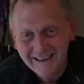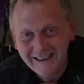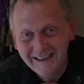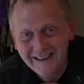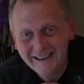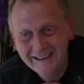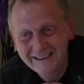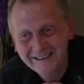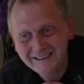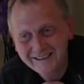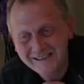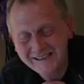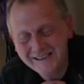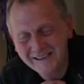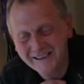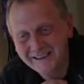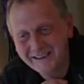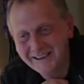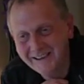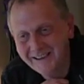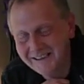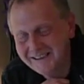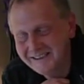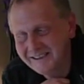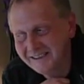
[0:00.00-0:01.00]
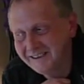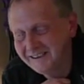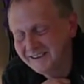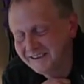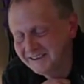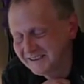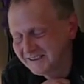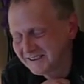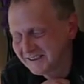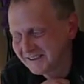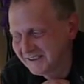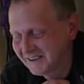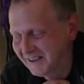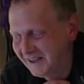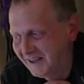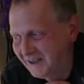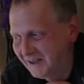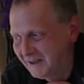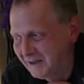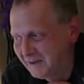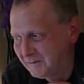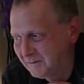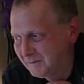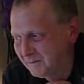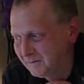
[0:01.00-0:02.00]
And I did it.
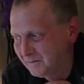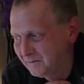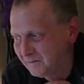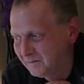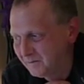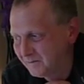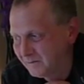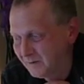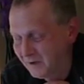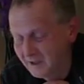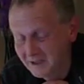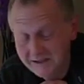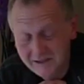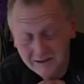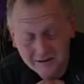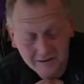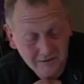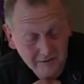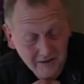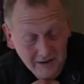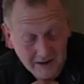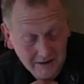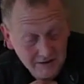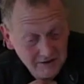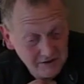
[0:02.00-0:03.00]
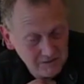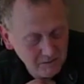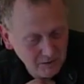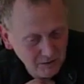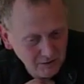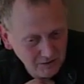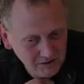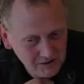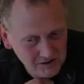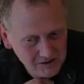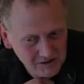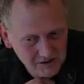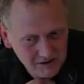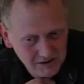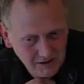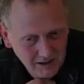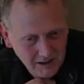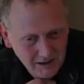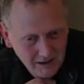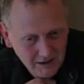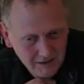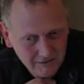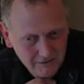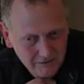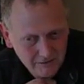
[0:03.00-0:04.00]
Well, I did the various books
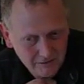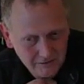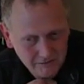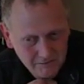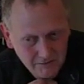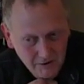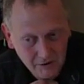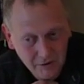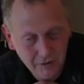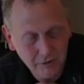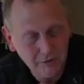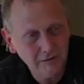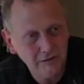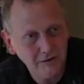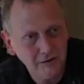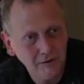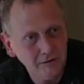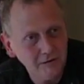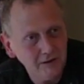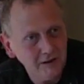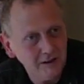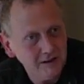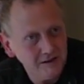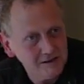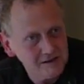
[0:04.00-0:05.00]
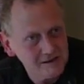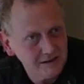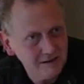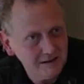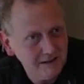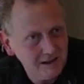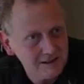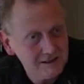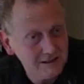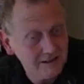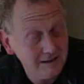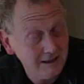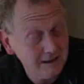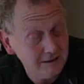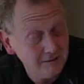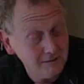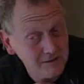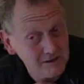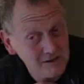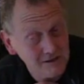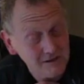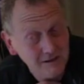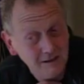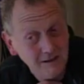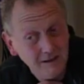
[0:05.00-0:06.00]
for a good few years and that, and then it was
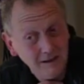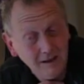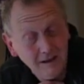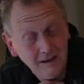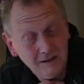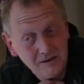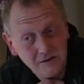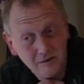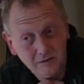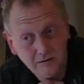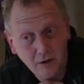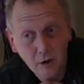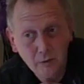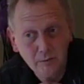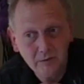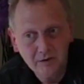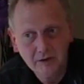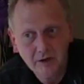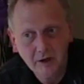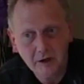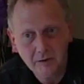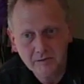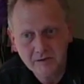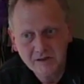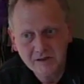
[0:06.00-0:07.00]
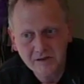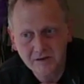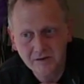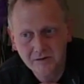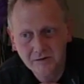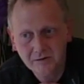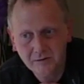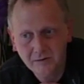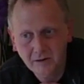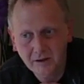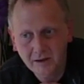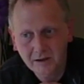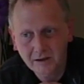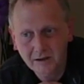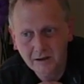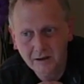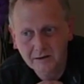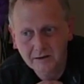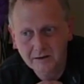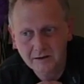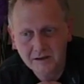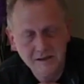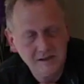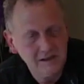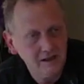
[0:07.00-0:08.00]
sort of opened up to other
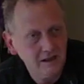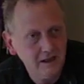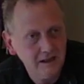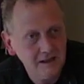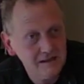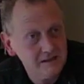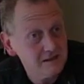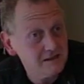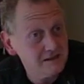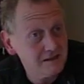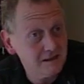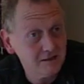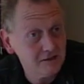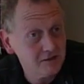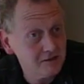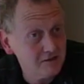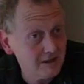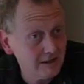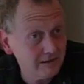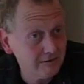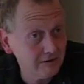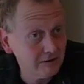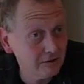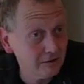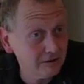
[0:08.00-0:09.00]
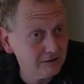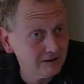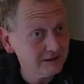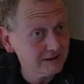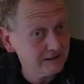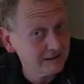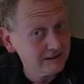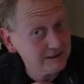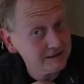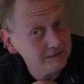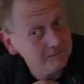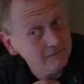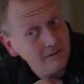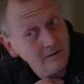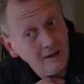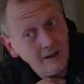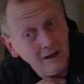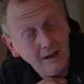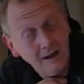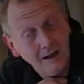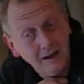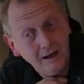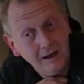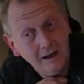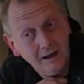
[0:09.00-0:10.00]
designers, etc., to have a look at it.
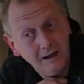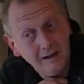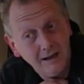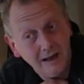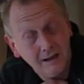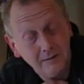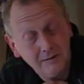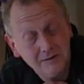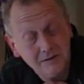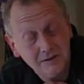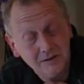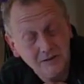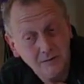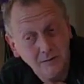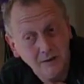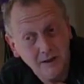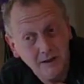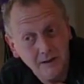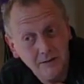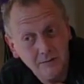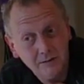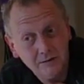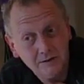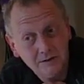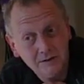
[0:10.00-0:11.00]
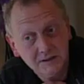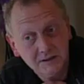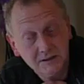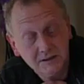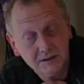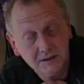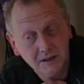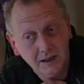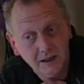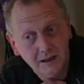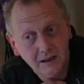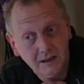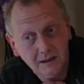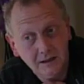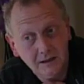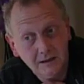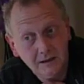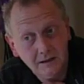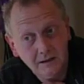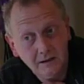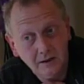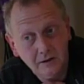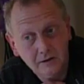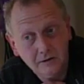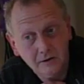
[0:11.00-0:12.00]
And that was when it was
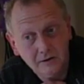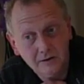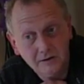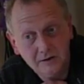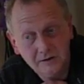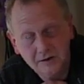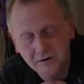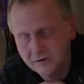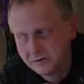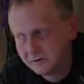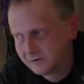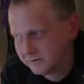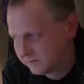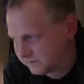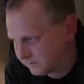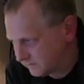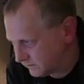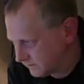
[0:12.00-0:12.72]
under the sort of.